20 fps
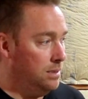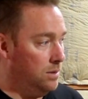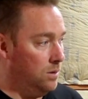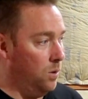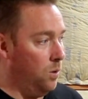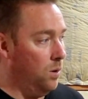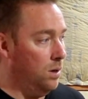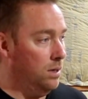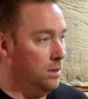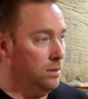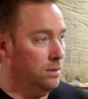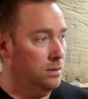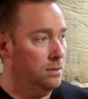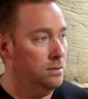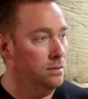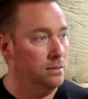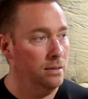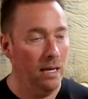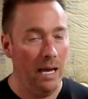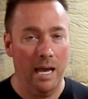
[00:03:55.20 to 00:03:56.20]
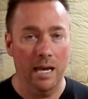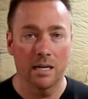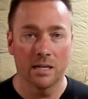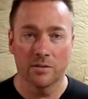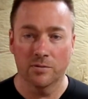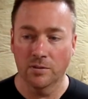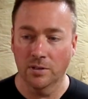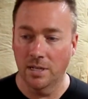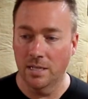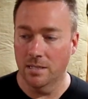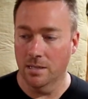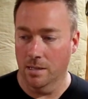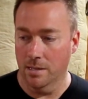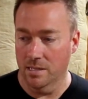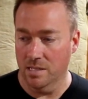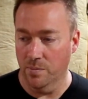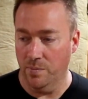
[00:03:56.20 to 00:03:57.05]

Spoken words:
oil, antifreeze on this